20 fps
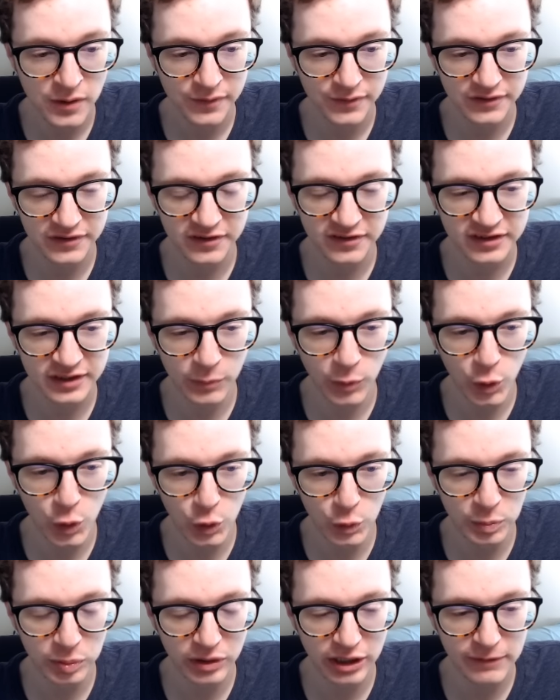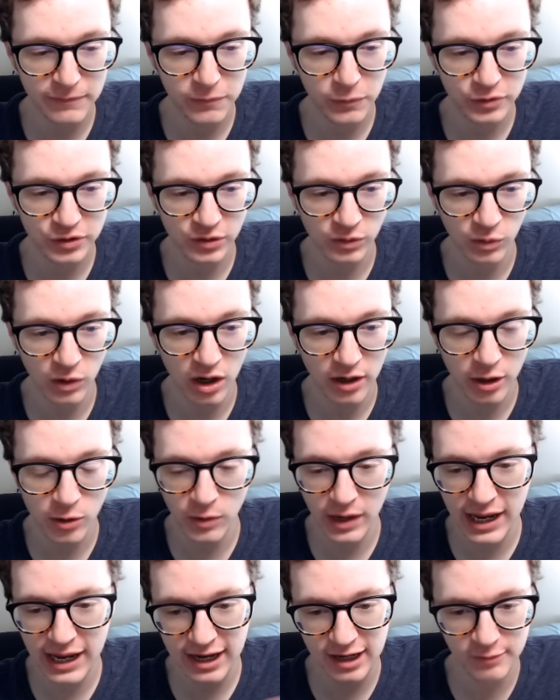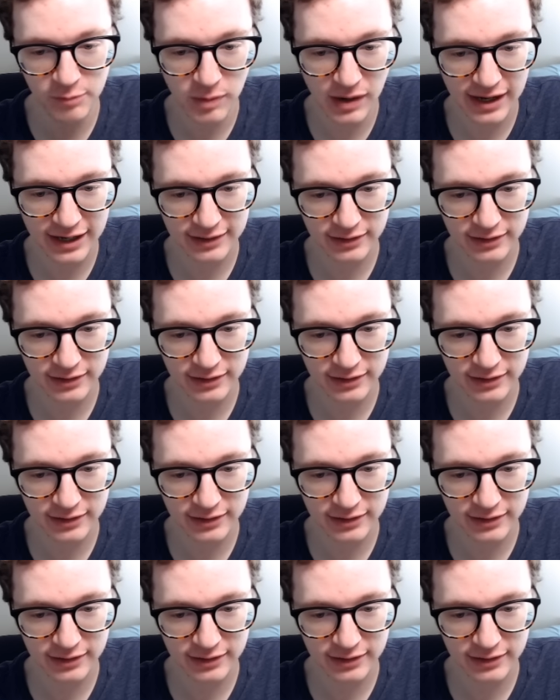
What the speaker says: This is someone who played for Toronto and my